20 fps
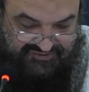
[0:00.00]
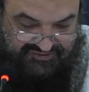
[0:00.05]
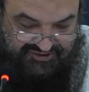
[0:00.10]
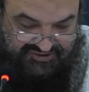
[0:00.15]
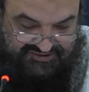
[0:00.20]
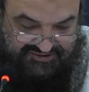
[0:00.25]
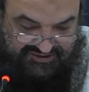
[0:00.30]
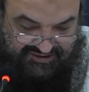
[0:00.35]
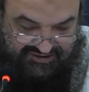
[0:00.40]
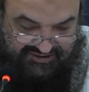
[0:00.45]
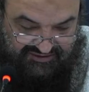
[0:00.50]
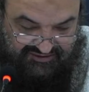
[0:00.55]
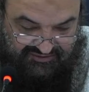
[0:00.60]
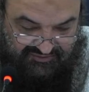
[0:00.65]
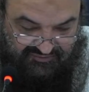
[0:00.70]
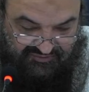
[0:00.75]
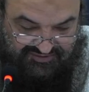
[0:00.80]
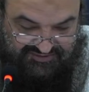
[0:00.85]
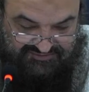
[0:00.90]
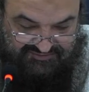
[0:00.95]
Just like the
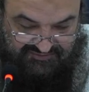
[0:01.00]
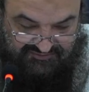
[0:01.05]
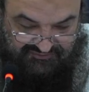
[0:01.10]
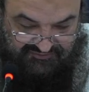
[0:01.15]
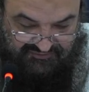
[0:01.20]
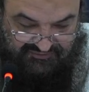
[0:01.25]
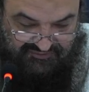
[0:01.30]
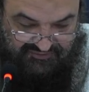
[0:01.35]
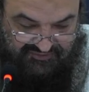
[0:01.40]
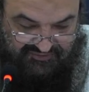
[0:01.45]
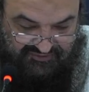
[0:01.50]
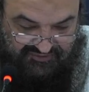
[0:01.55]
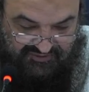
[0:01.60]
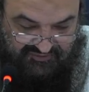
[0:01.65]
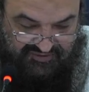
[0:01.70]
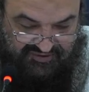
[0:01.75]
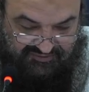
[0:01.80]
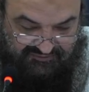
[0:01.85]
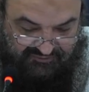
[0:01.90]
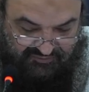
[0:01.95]
ones before, they
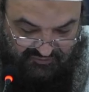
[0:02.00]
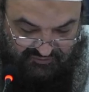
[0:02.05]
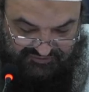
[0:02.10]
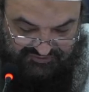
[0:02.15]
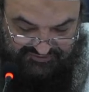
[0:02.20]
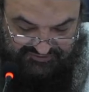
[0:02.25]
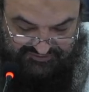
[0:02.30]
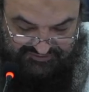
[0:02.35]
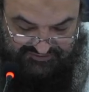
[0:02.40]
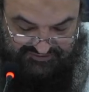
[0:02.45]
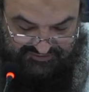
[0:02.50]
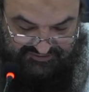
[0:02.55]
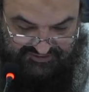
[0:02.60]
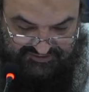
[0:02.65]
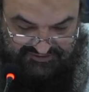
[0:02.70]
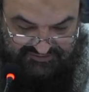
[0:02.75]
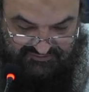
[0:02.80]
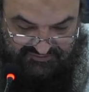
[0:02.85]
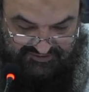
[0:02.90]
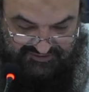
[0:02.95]
were important, and
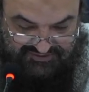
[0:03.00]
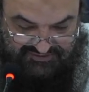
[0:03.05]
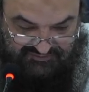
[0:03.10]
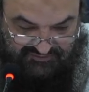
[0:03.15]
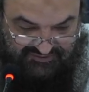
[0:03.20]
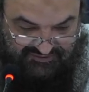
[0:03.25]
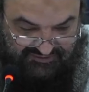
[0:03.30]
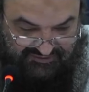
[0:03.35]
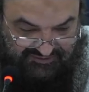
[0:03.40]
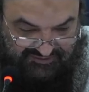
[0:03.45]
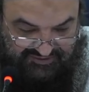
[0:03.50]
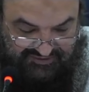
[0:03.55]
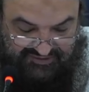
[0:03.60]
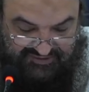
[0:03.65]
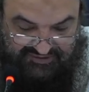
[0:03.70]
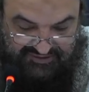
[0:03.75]
this one as well